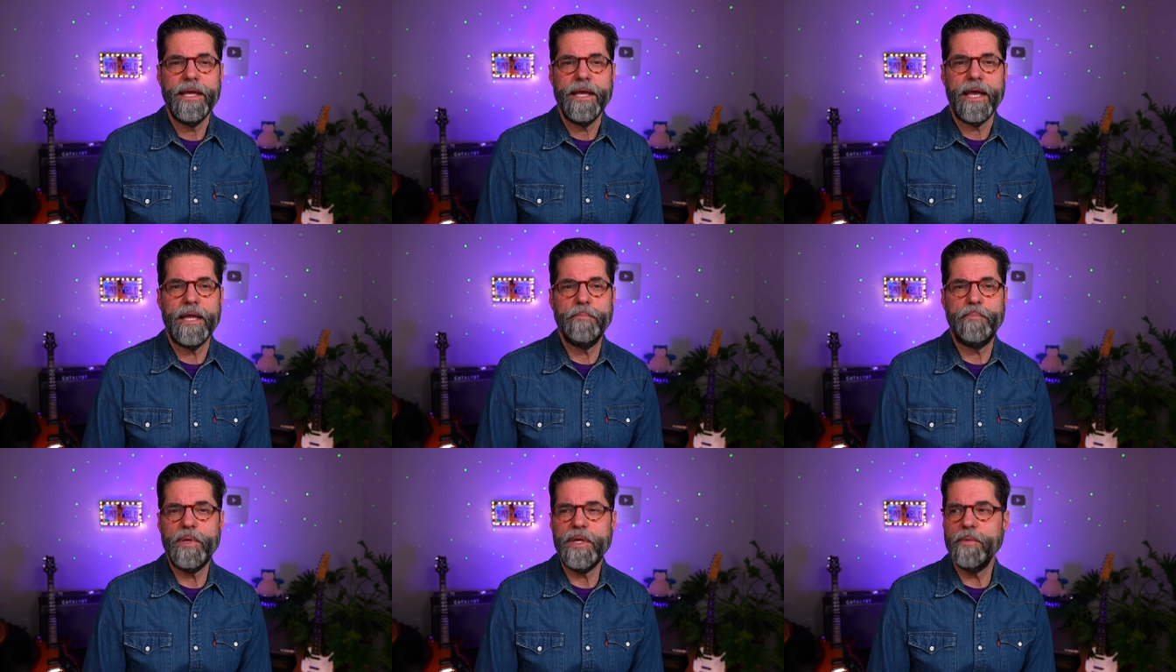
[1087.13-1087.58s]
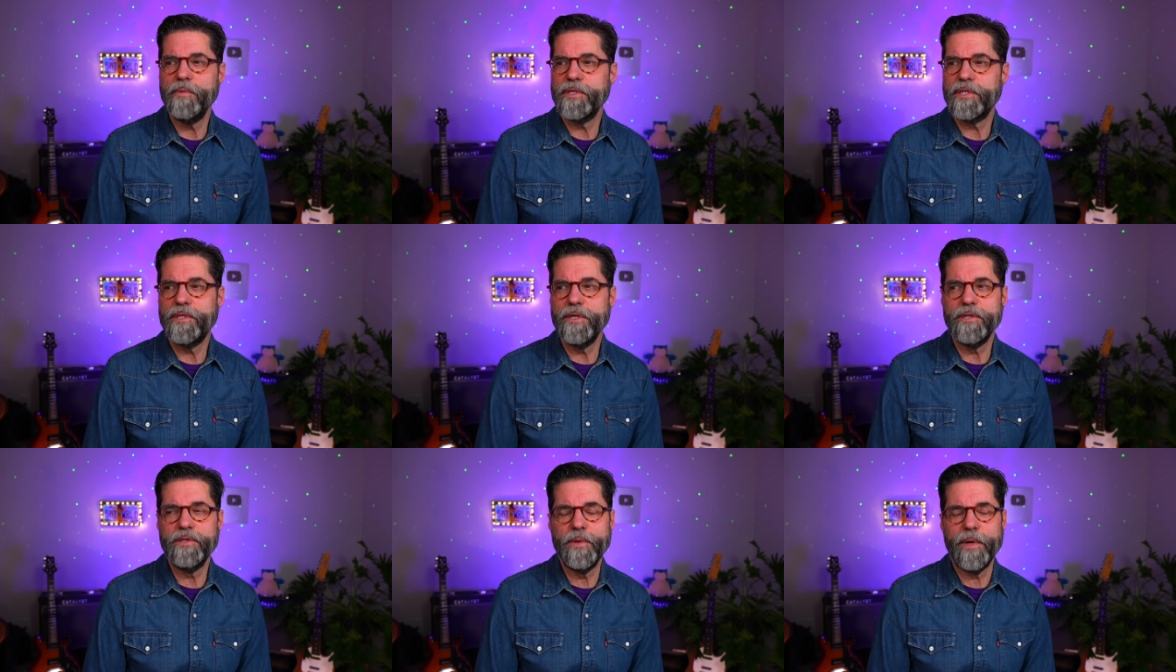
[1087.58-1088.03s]
And Pete was
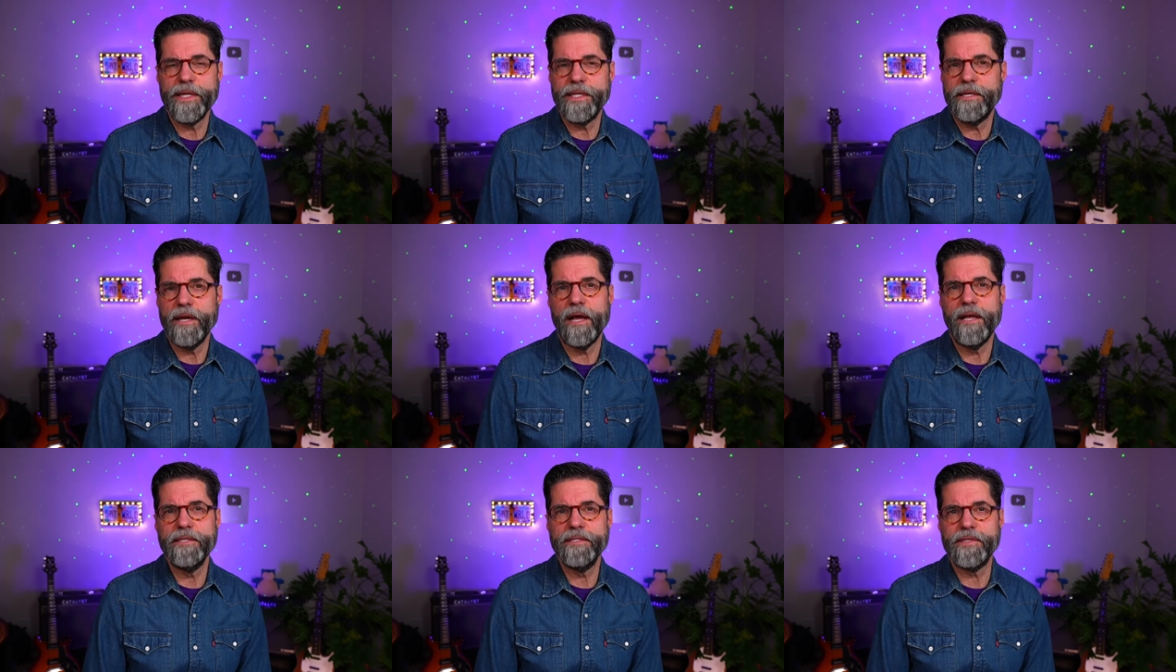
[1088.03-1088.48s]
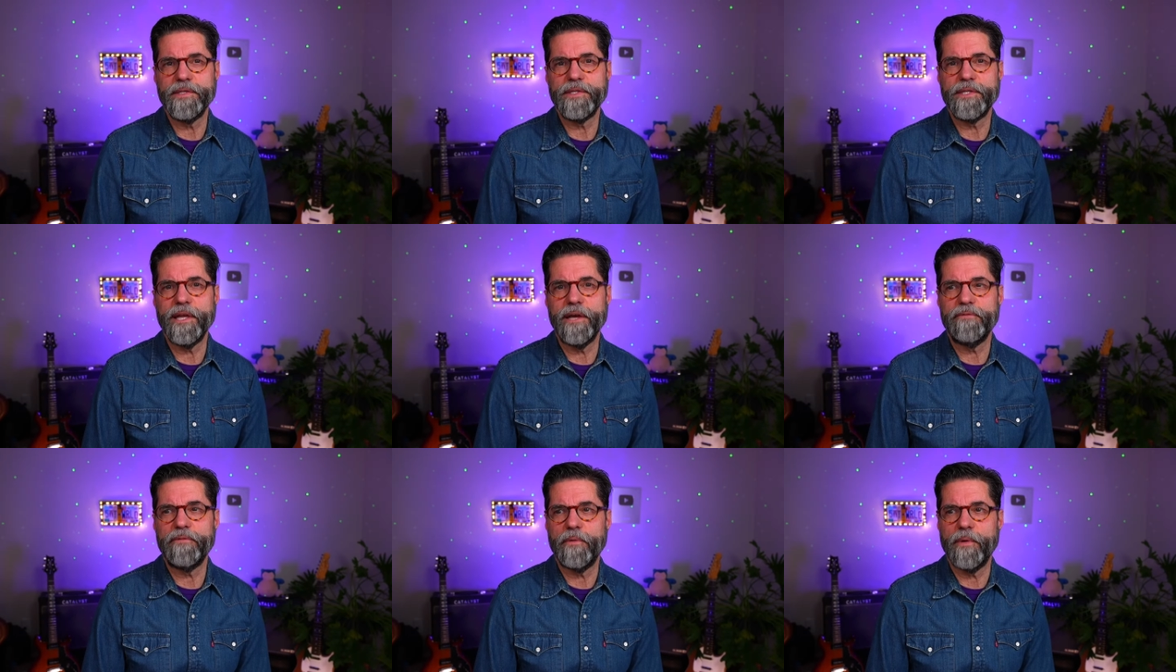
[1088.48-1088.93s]
still doing tons of
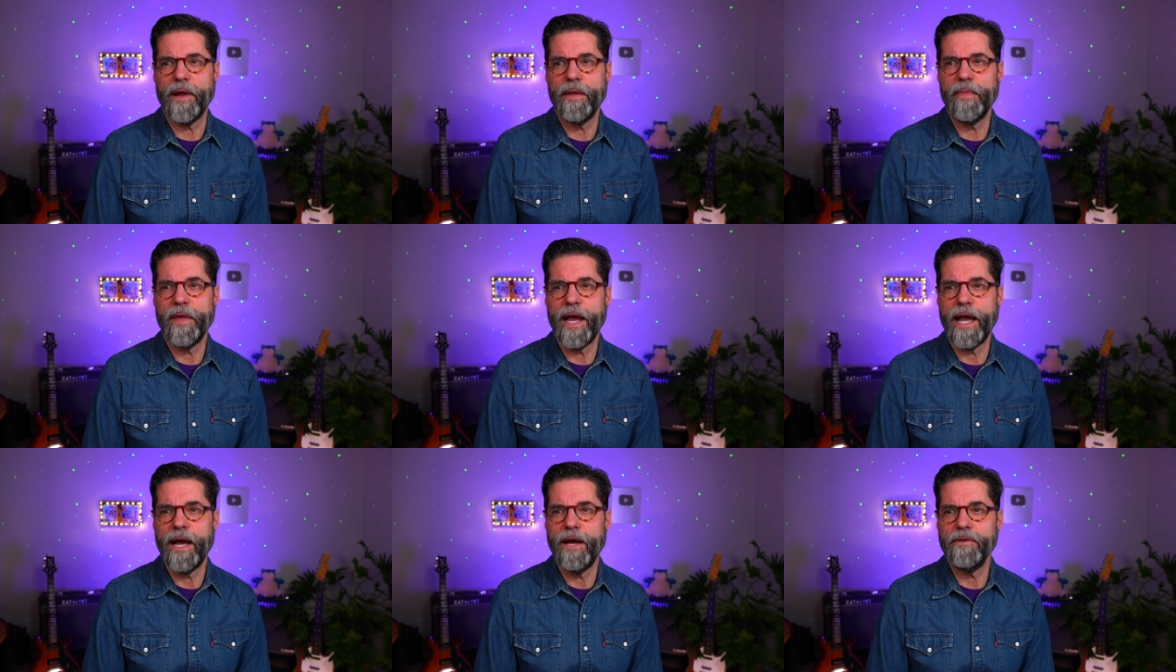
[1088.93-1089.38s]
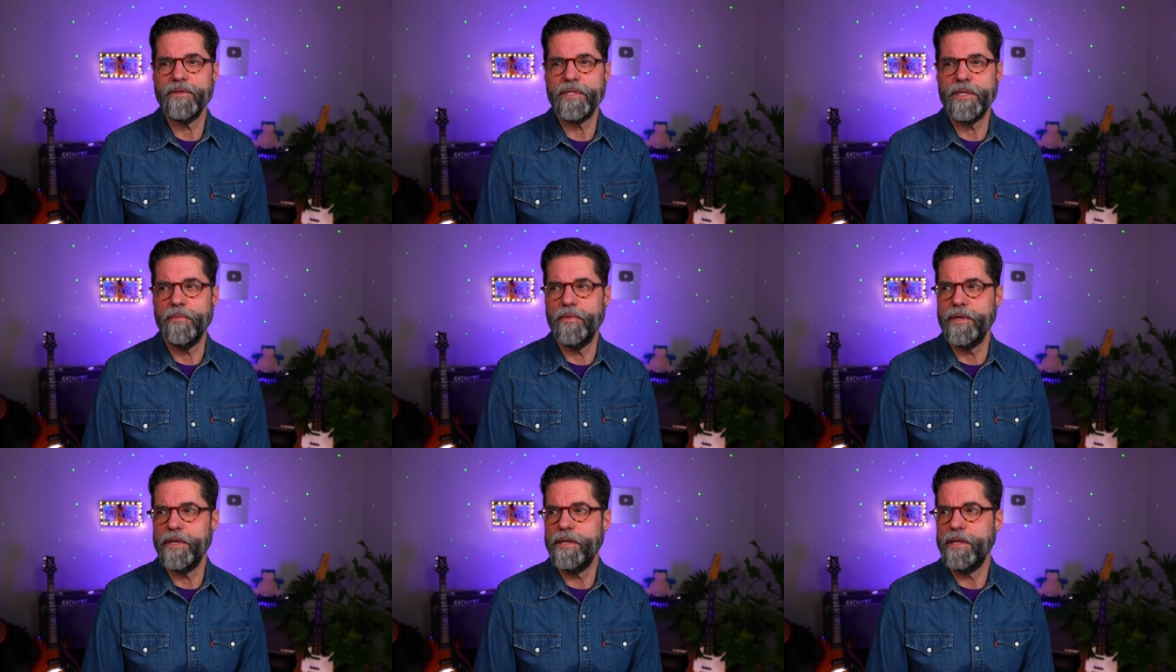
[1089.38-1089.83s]
stuff around the house.
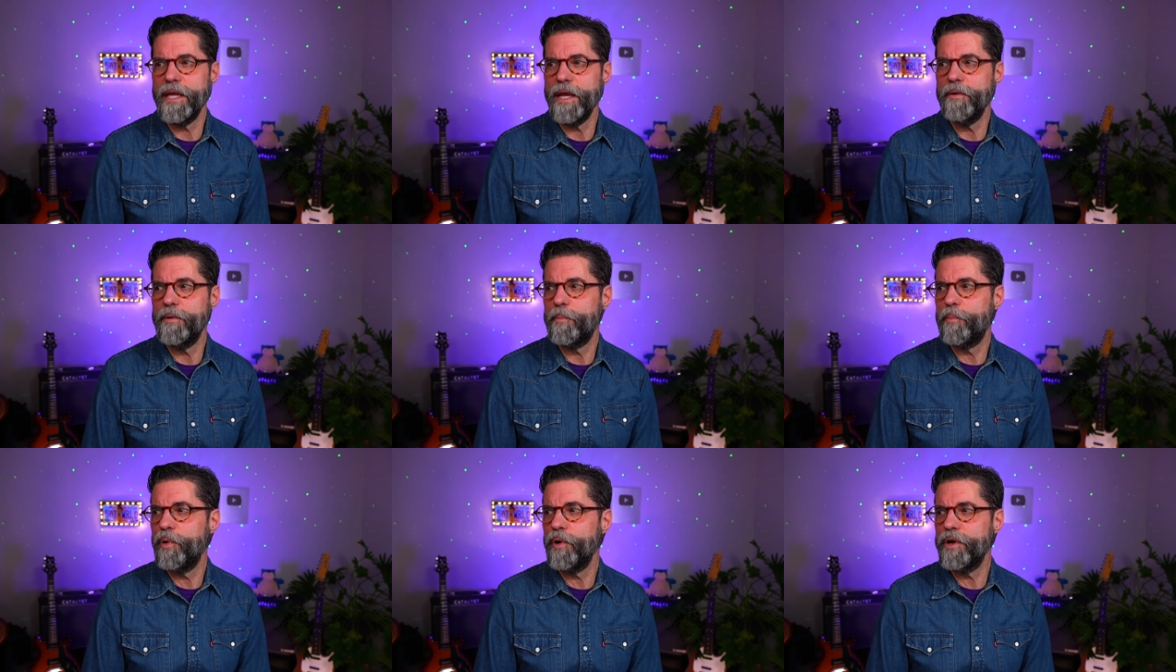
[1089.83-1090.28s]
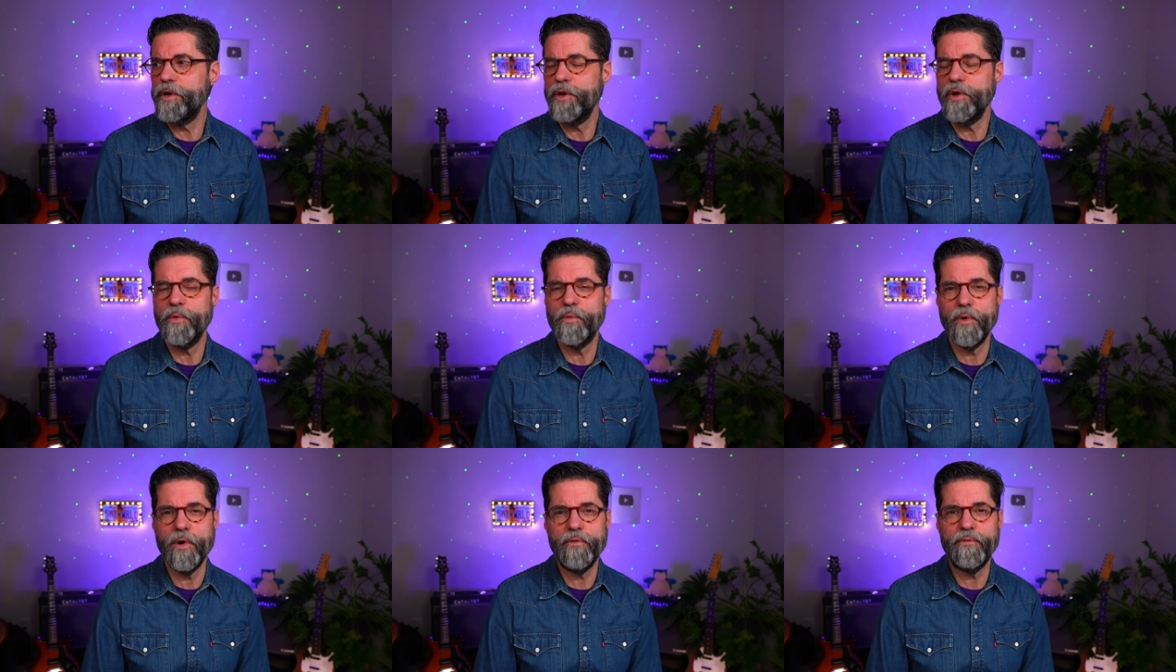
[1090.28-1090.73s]
He would put a
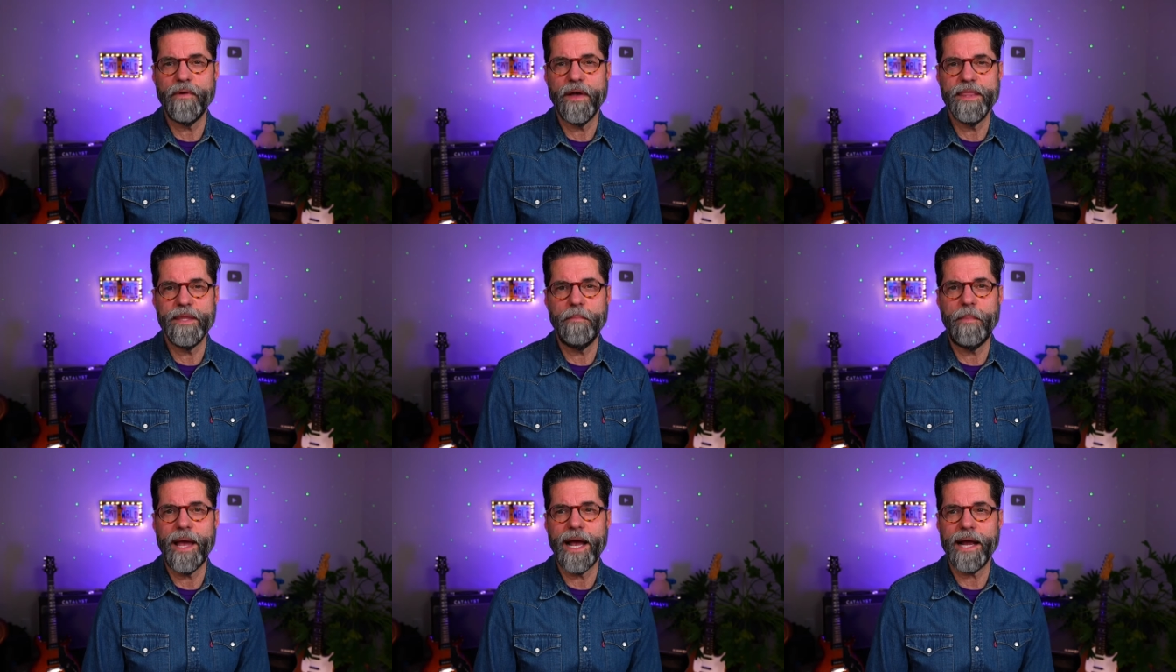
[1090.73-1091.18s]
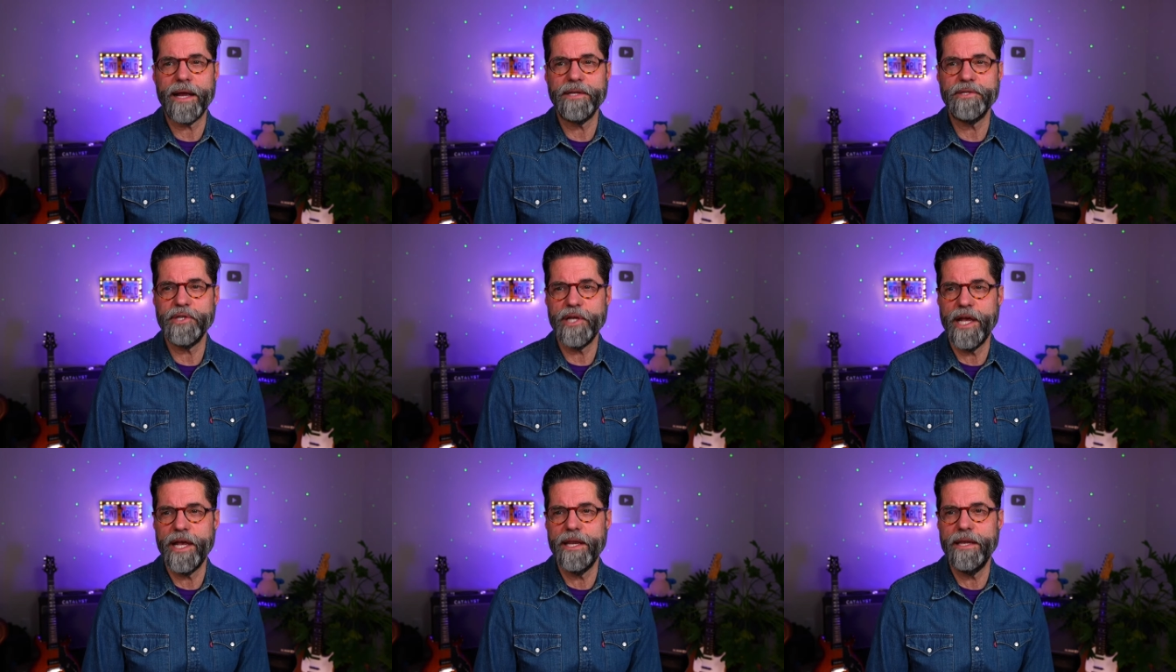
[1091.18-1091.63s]
new roof on the back
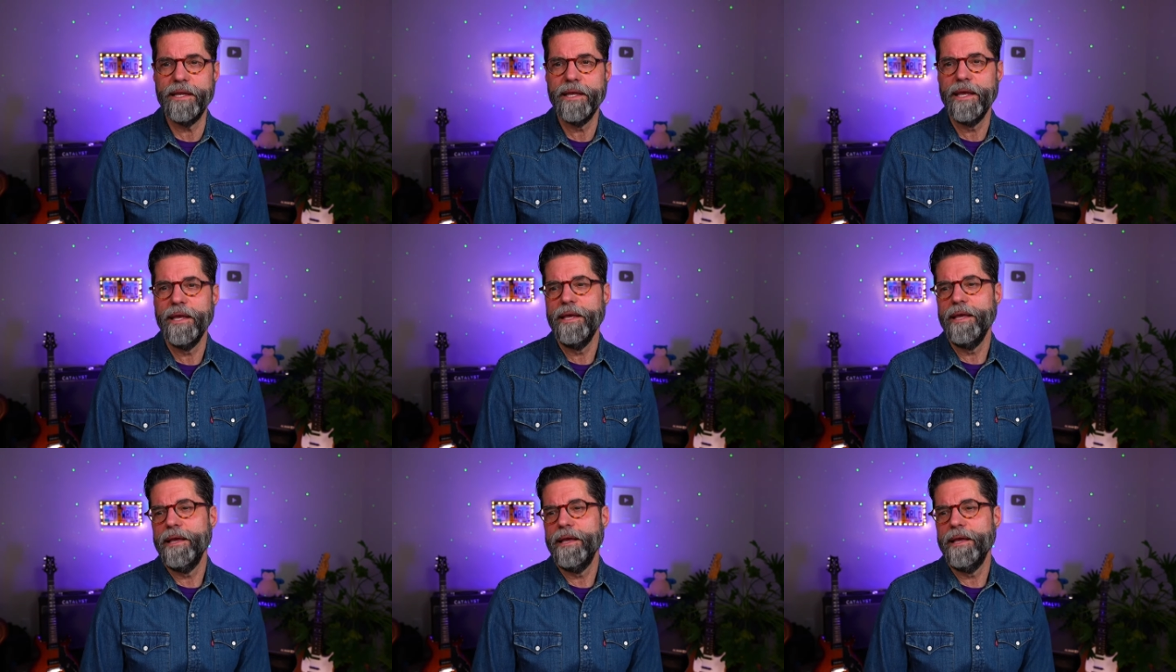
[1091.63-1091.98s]
shed.